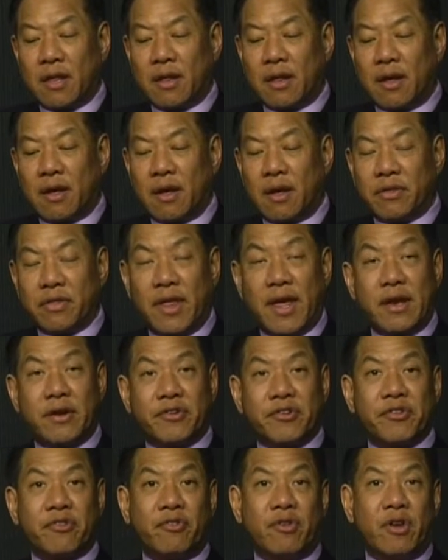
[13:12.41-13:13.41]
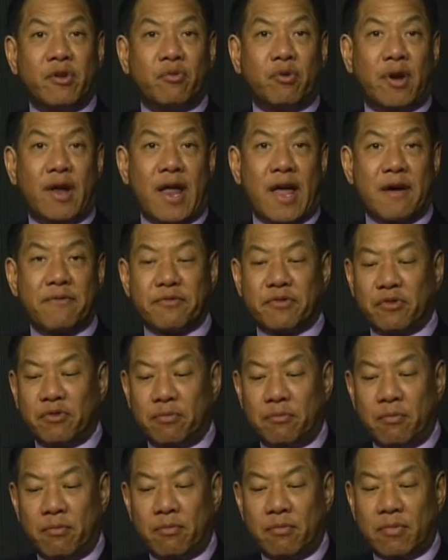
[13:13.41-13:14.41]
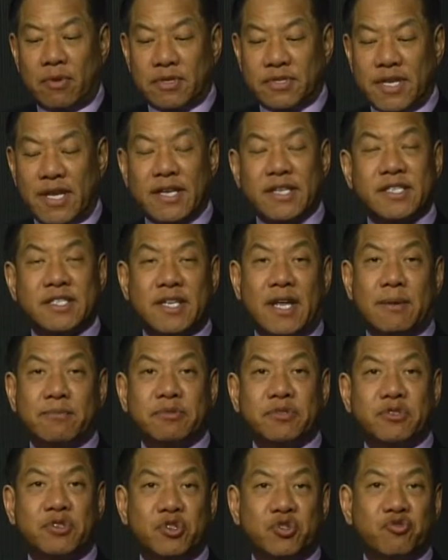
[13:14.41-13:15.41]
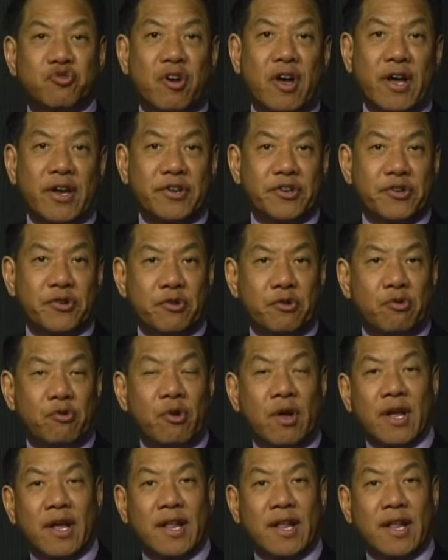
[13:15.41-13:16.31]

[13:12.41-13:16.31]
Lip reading: that attorney would have to take steps to try to